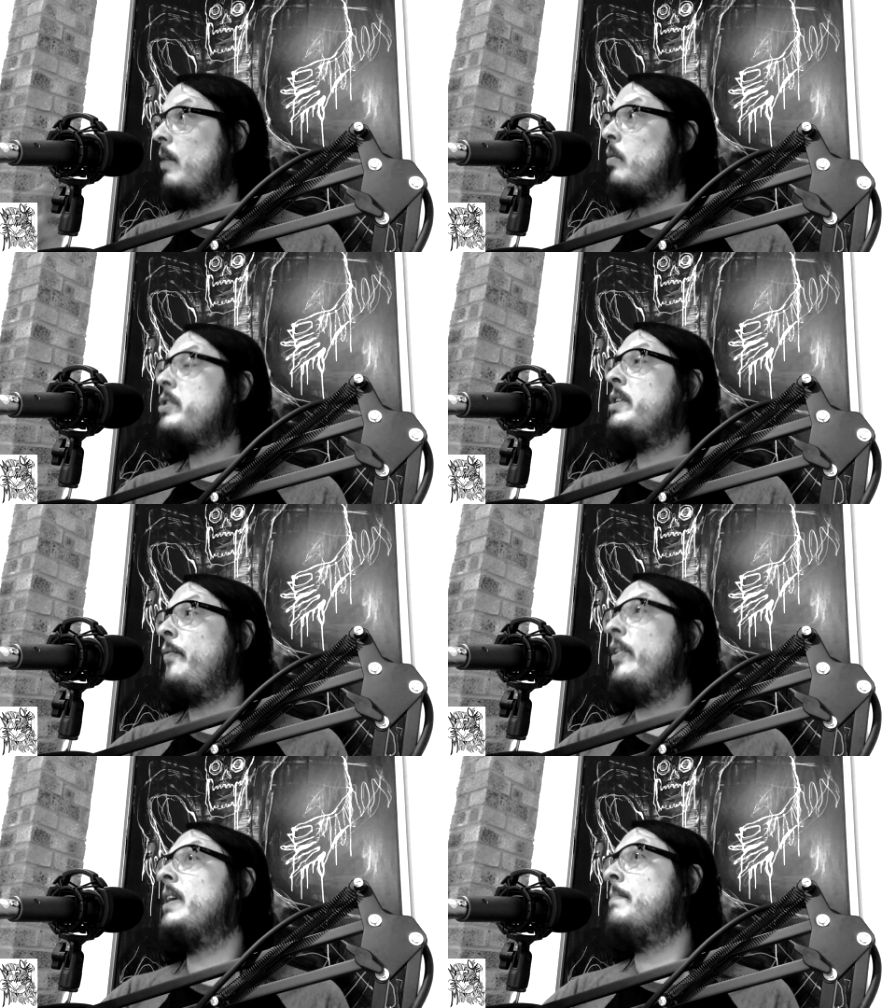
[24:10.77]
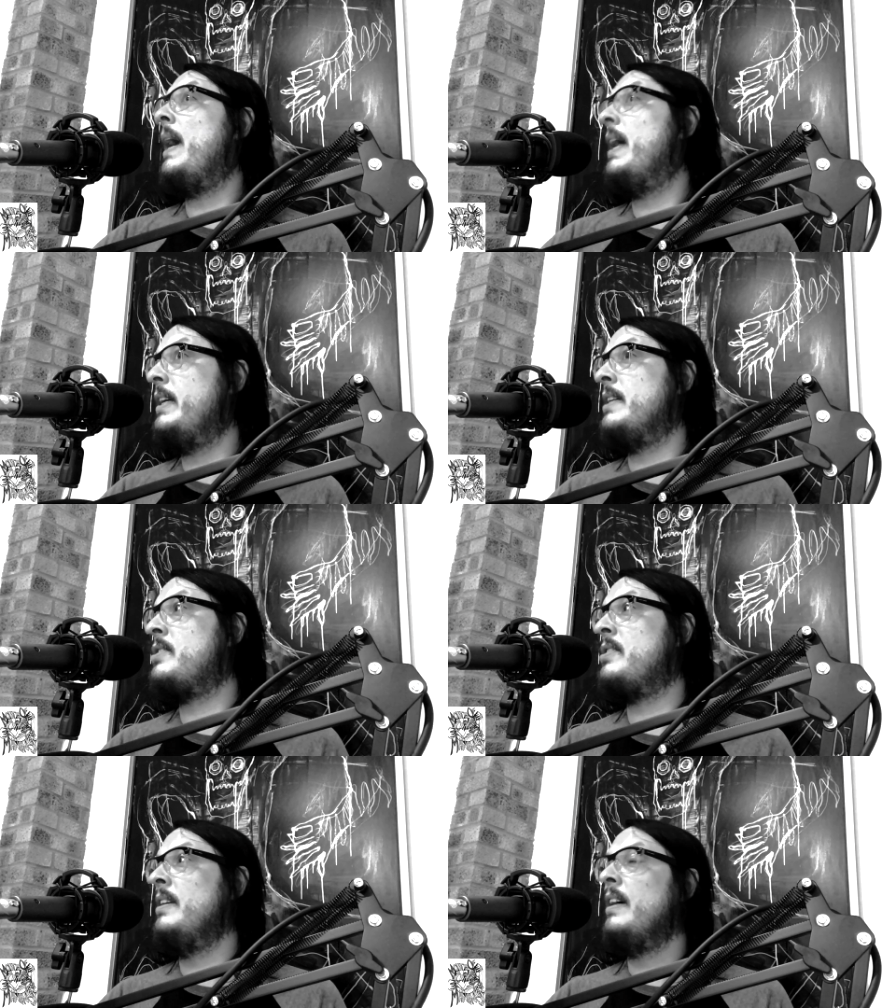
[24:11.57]
Like, what do you think about
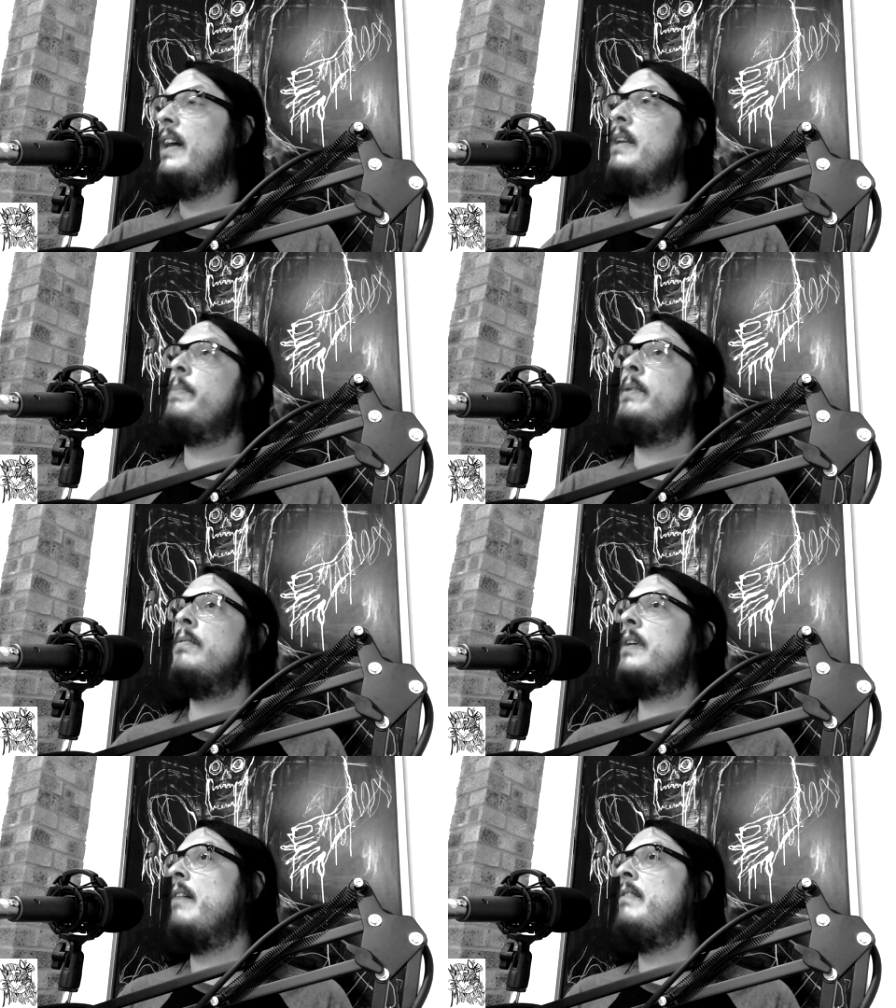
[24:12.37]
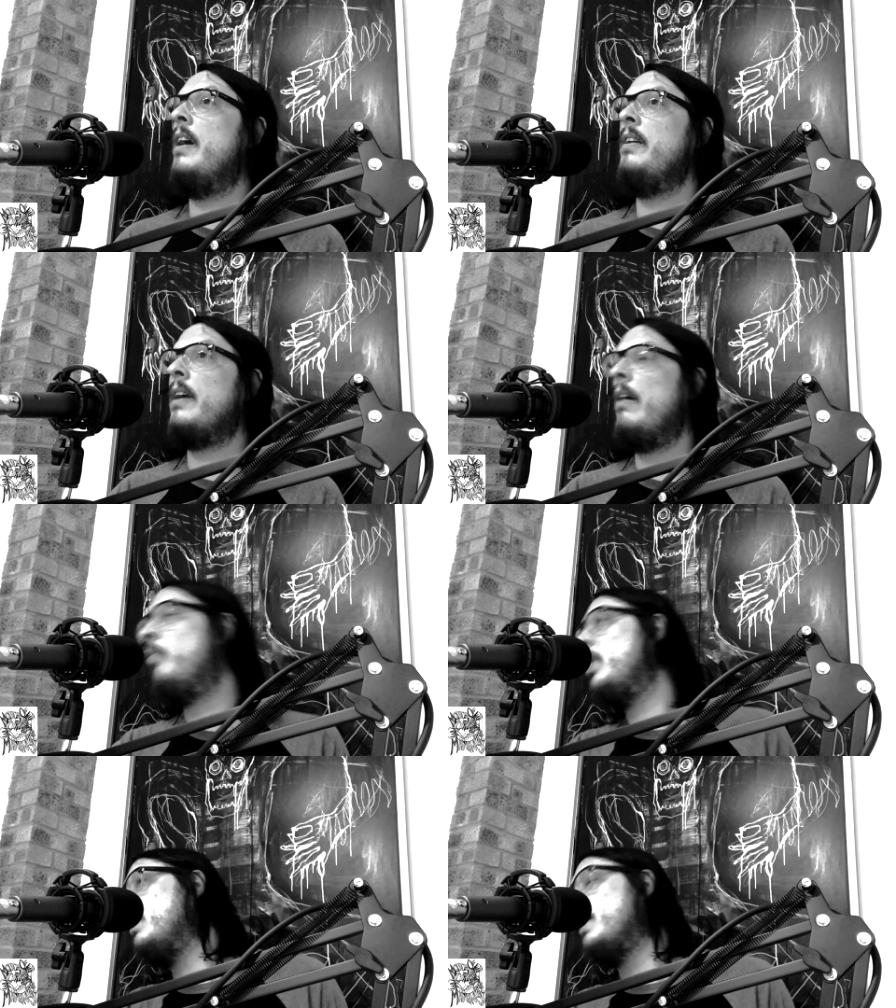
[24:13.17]
this? And then people can go, no, and you go,
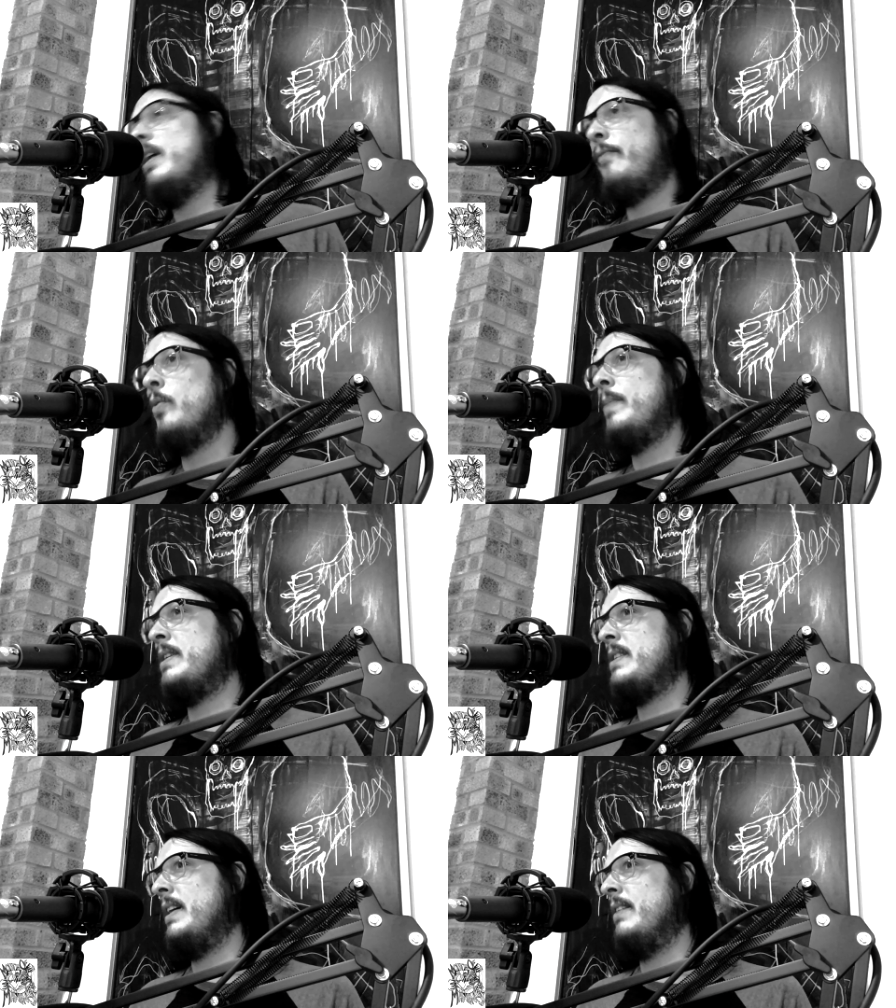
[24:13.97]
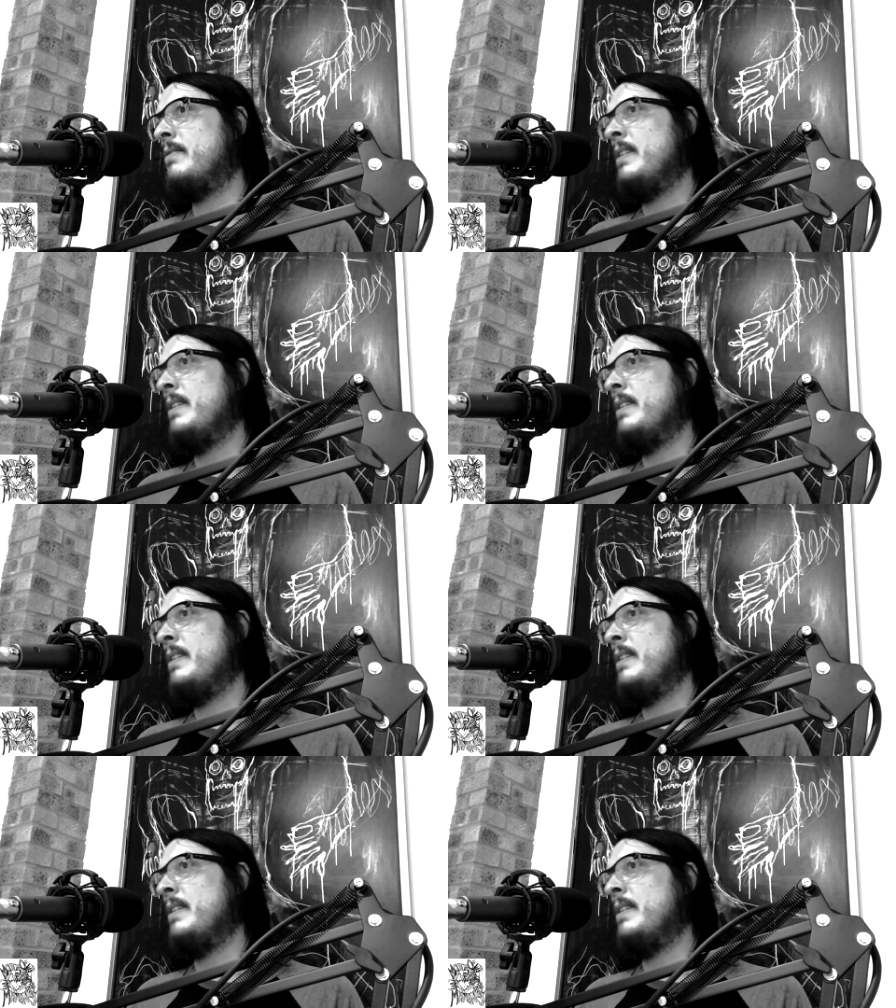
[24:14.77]
well, okay, I thought about something else.